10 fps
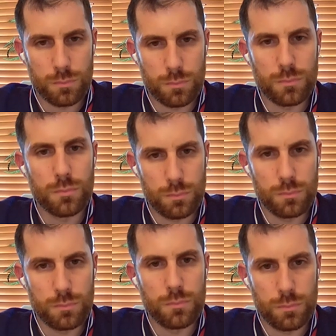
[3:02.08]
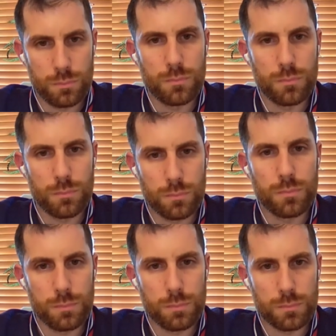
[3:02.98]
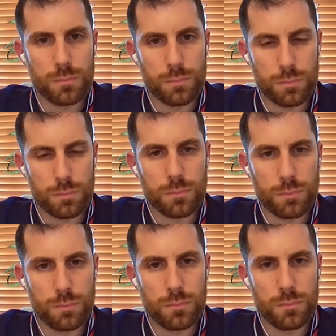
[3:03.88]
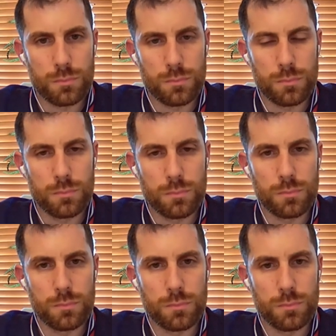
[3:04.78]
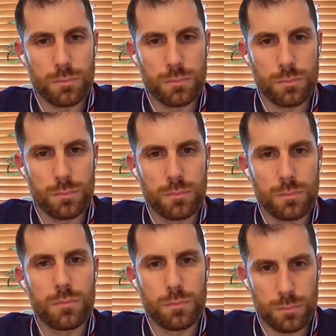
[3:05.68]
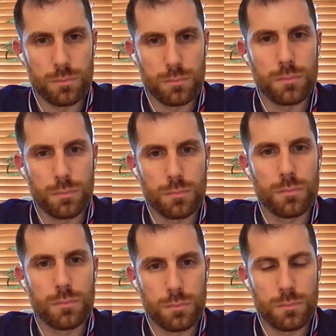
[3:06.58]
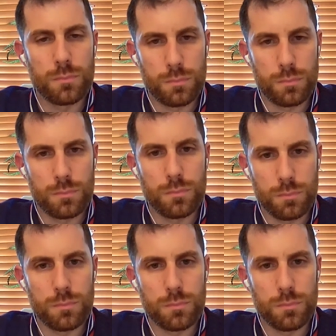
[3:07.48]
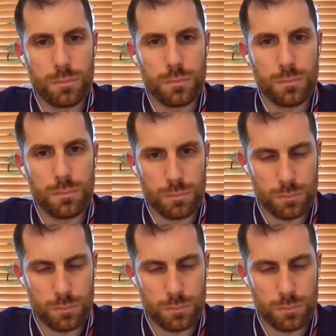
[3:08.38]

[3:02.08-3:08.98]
(not speaking)